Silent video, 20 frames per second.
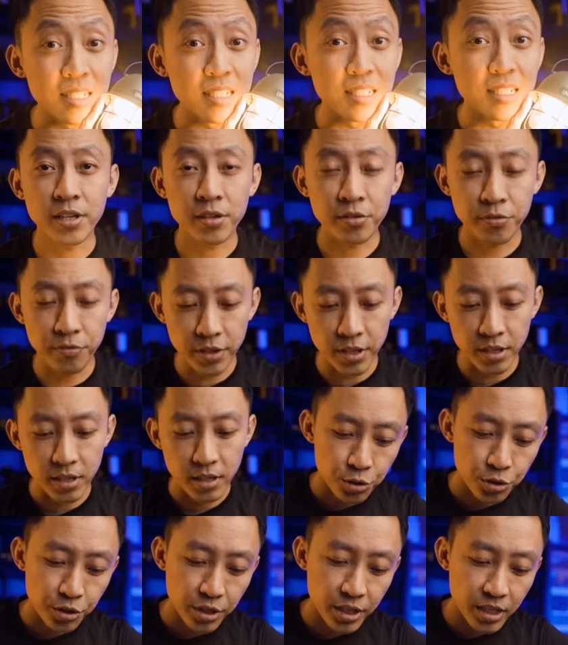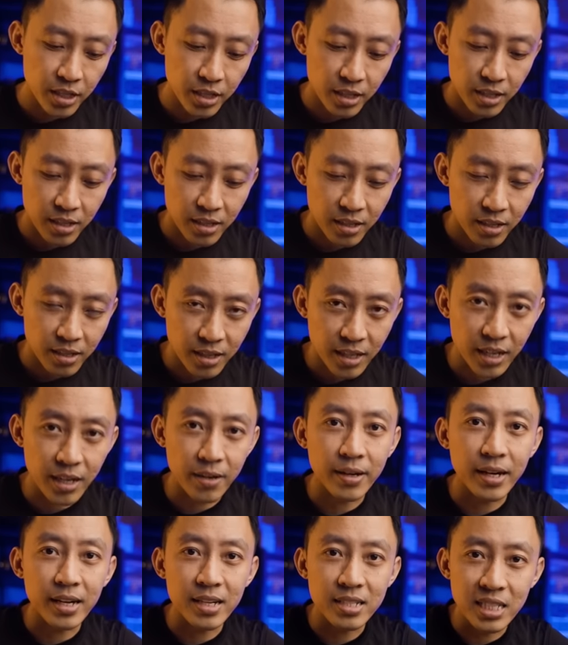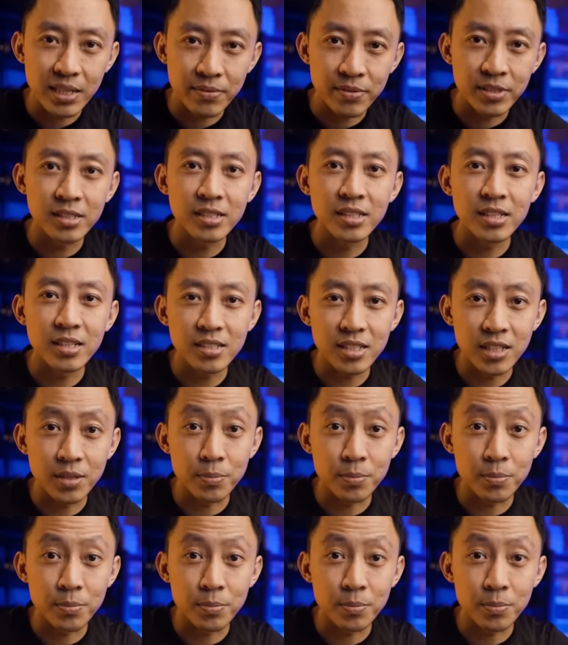You can fit 3 LR70s